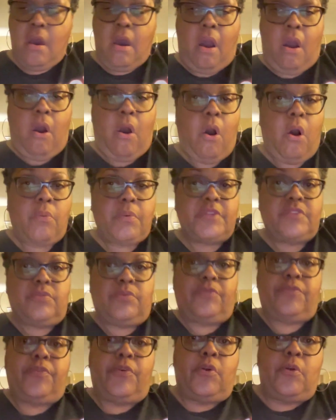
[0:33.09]
I'll always
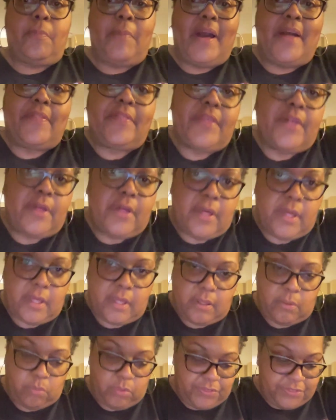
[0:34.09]
refer by the
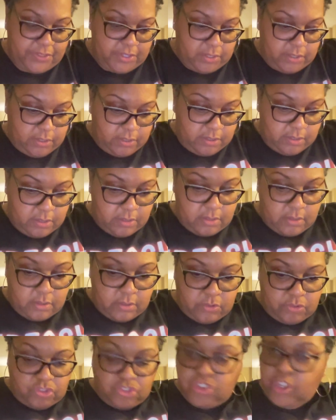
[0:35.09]
uh, with the
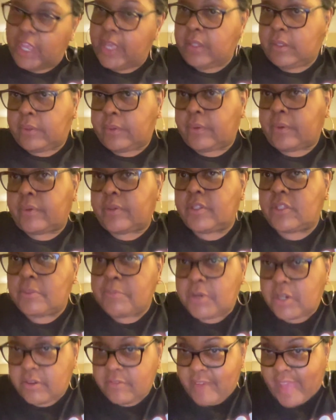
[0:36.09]
jailer in the
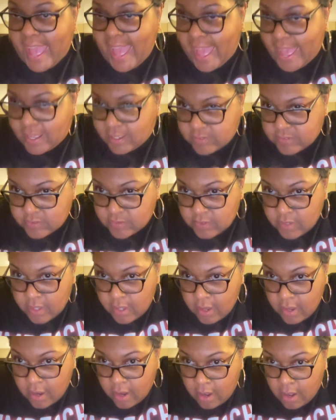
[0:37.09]
book of Acts.
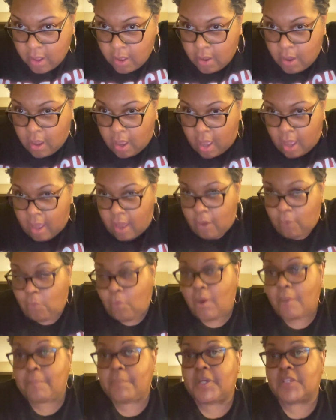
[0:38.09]
Uh,
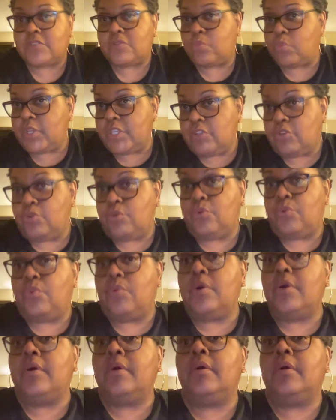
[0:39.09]
what must we do